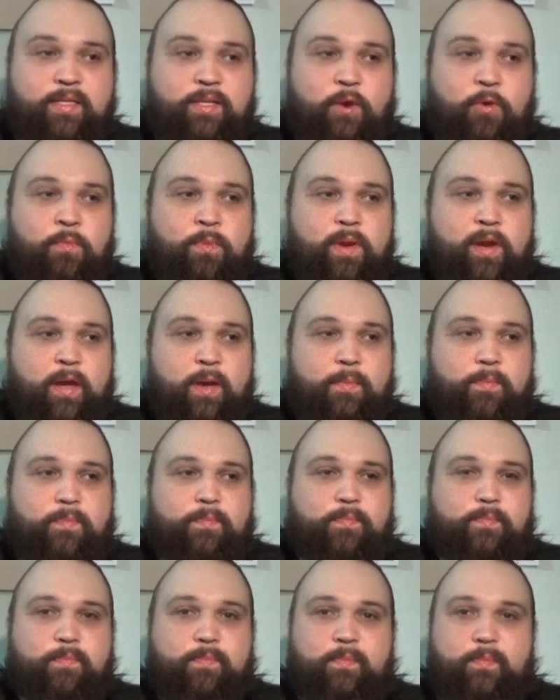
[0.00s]
Uh, it's
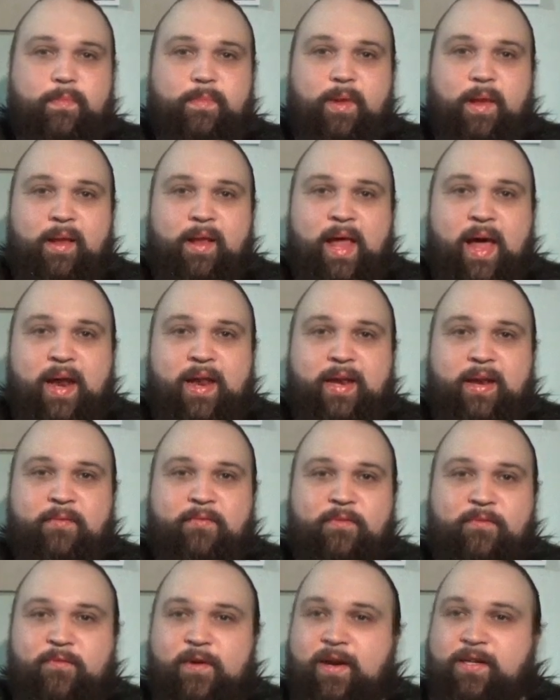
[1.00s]
opened up
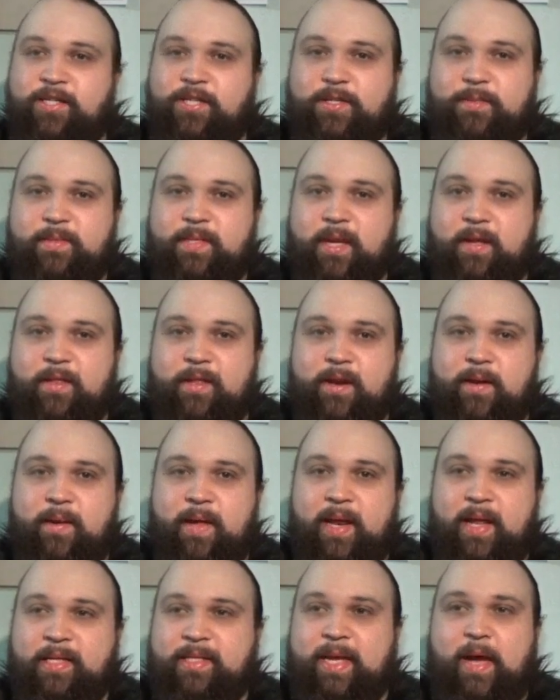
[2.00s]
a lot of different
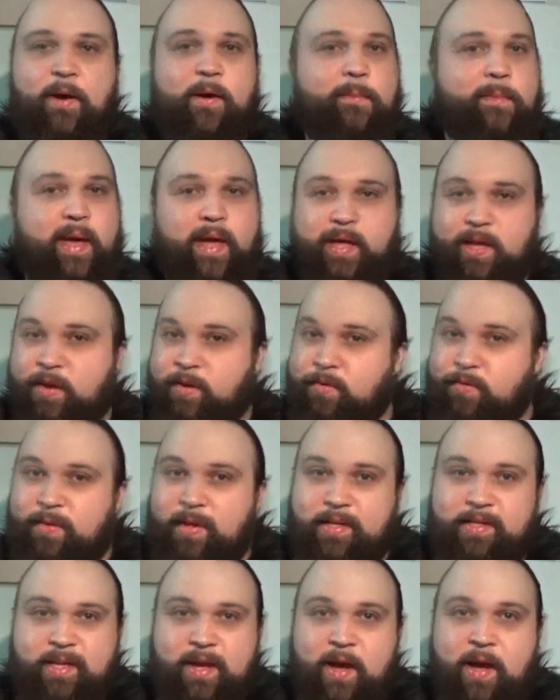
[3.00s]
friendships out there, and that's how I
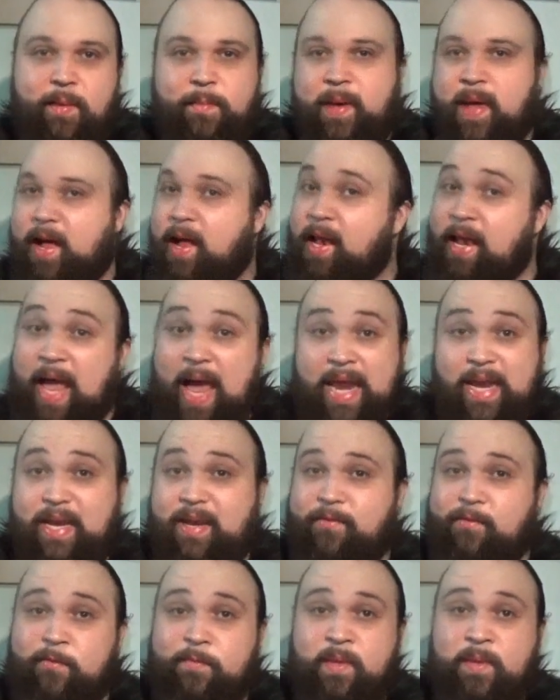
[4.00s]
met you. That's how I
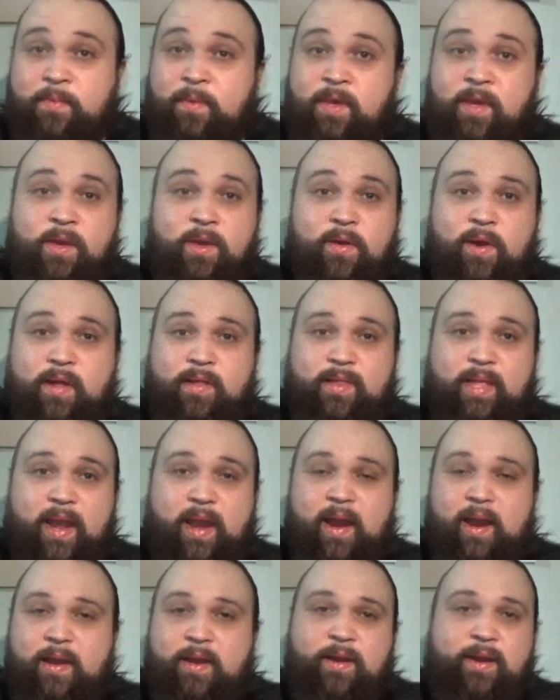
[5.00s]
met a lot of different people.
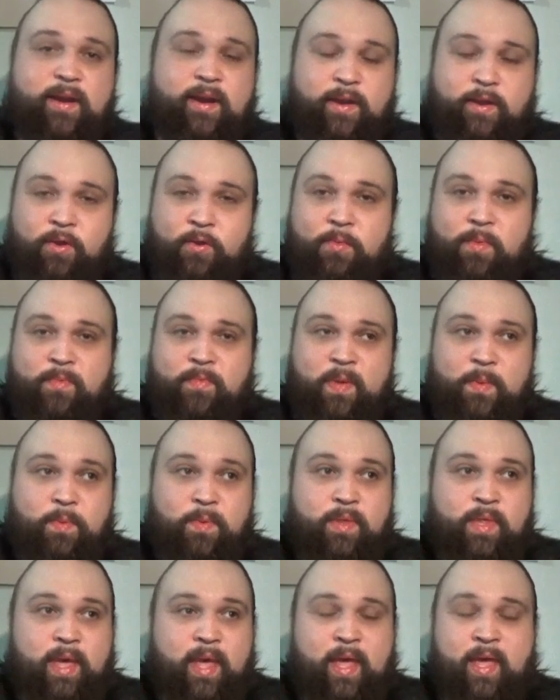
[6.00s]
You go out there and you're in a
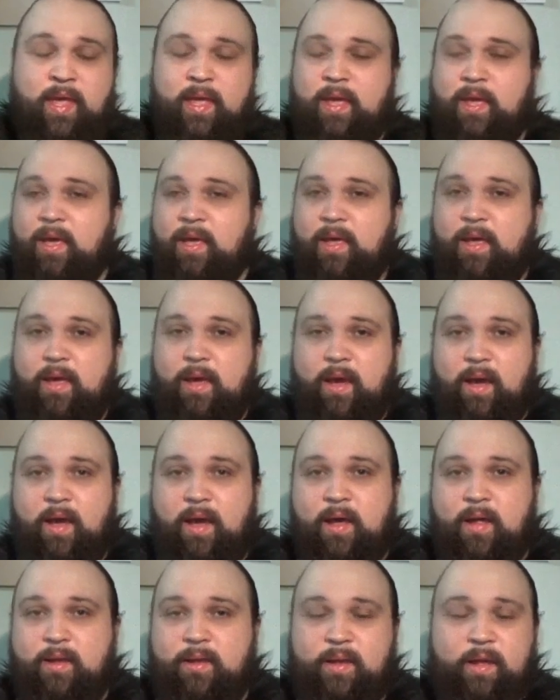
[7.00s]
group of people that
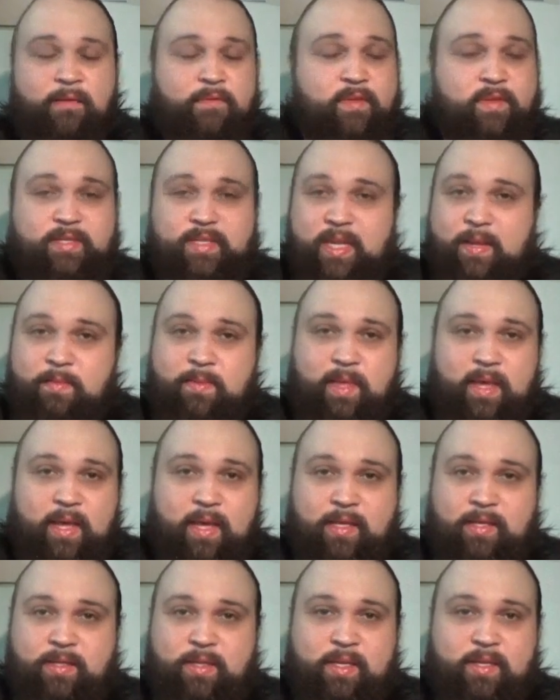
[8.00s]
uh, love
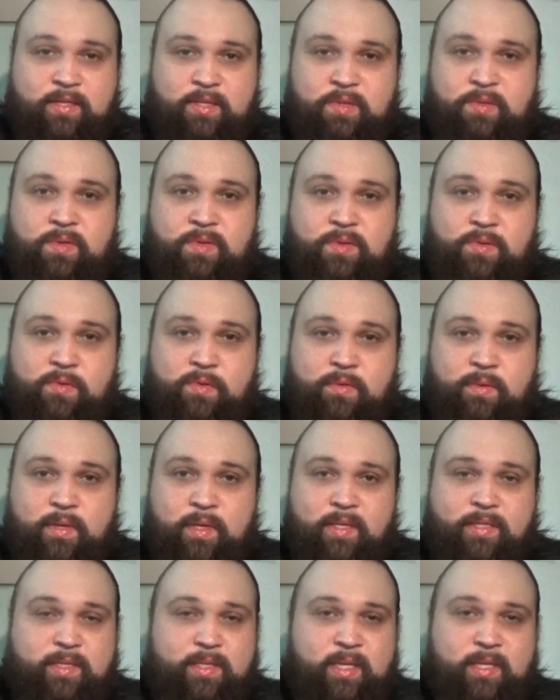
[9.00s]
the same thing as
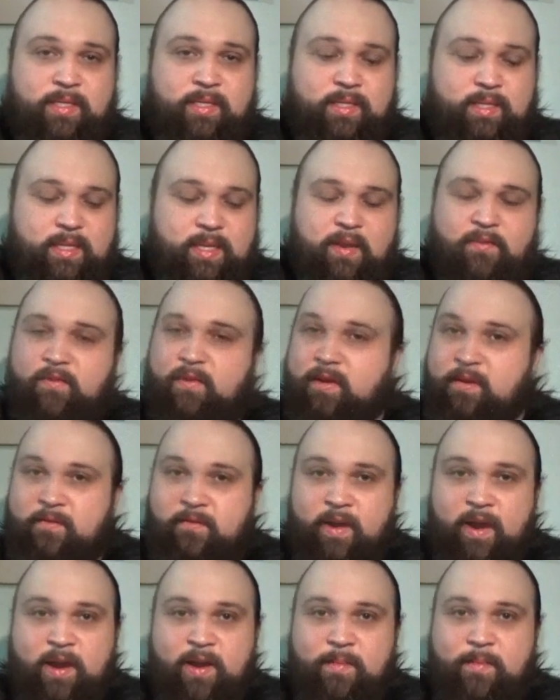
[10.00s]
you do. It's right. it's
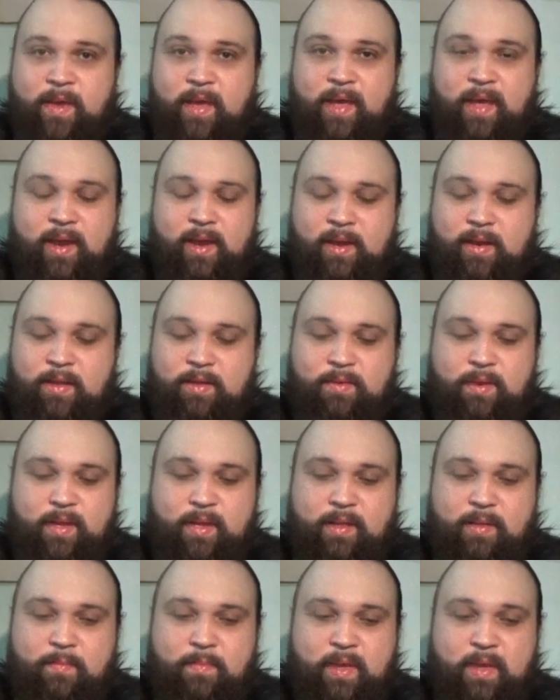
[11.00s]
a different
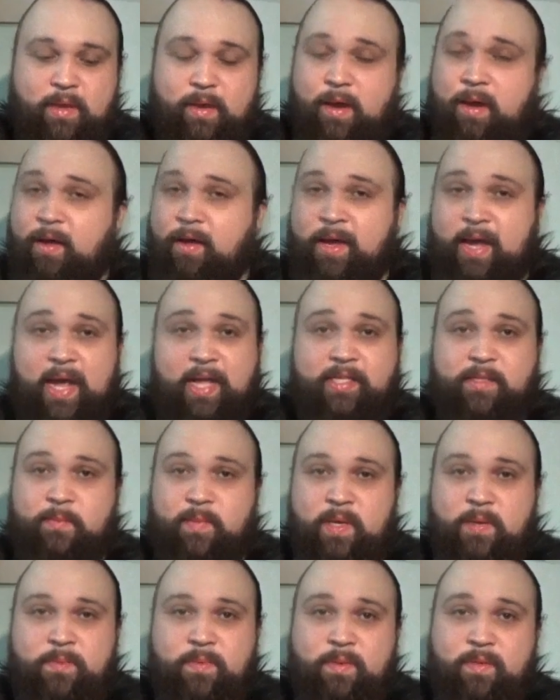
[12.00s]
environment, and you get to meet
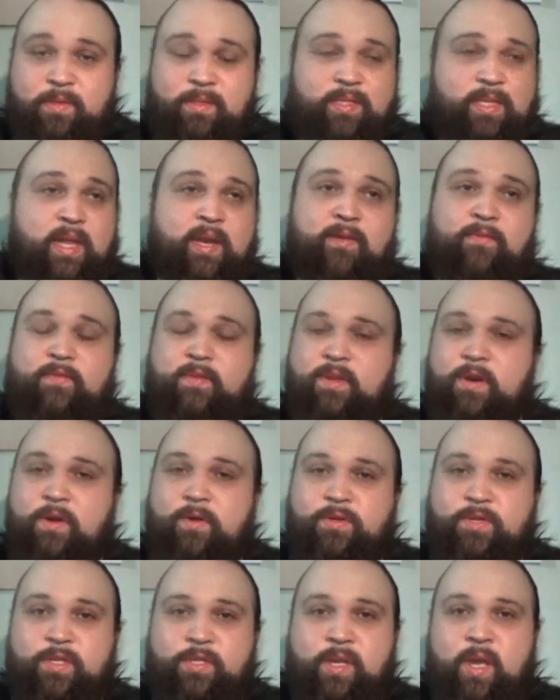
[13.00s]
all kinds of people
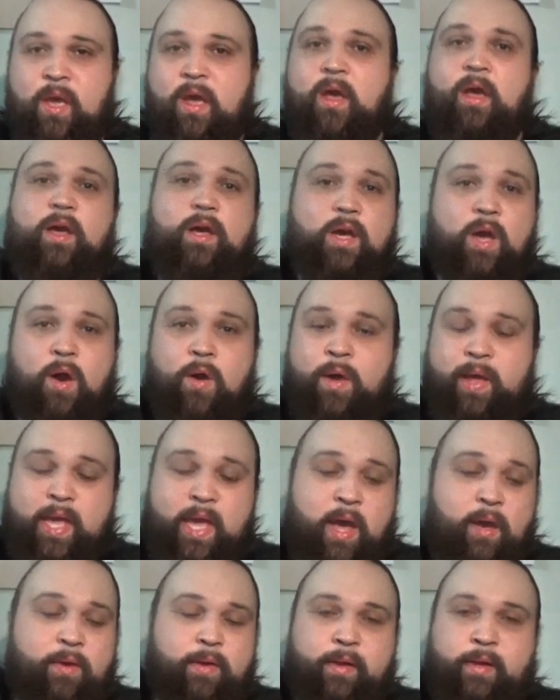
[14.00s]
instead of you know just
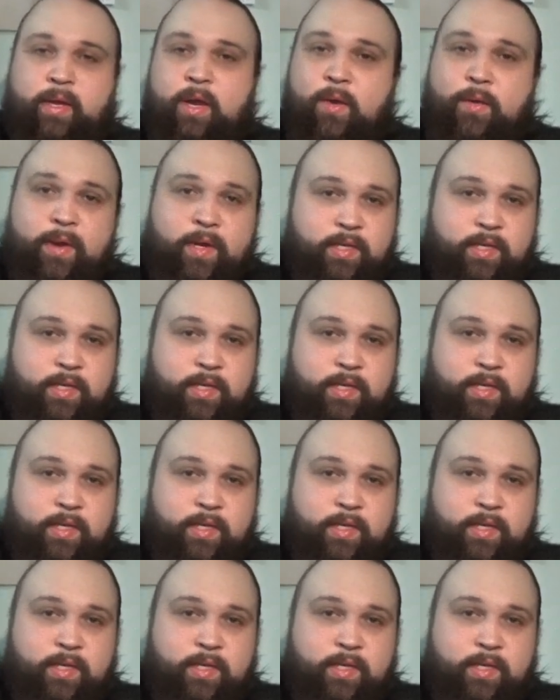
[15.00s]
going